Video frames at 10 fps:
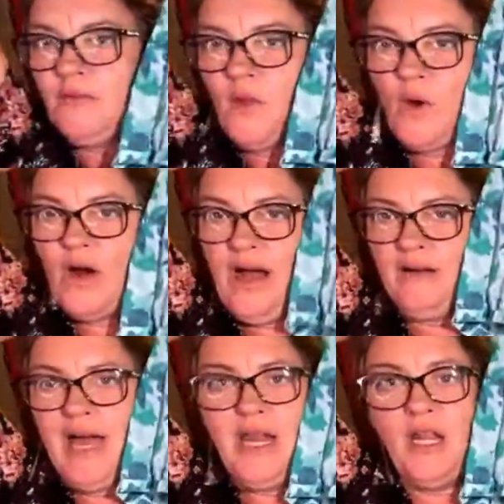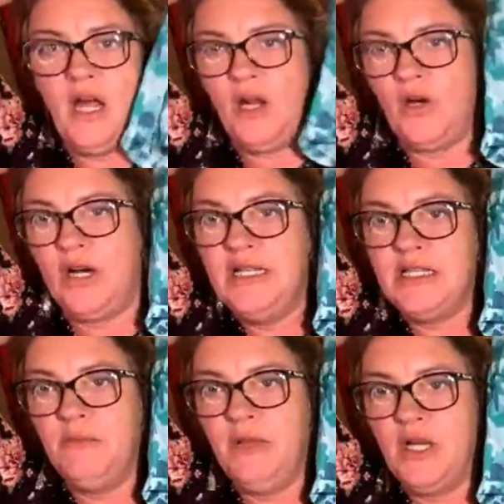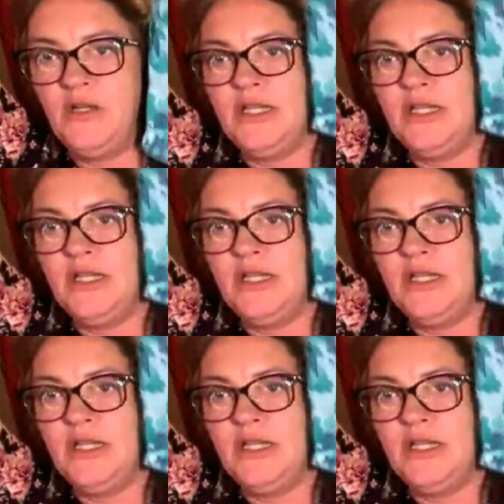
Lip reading: Floral. I got a lot of greens and blues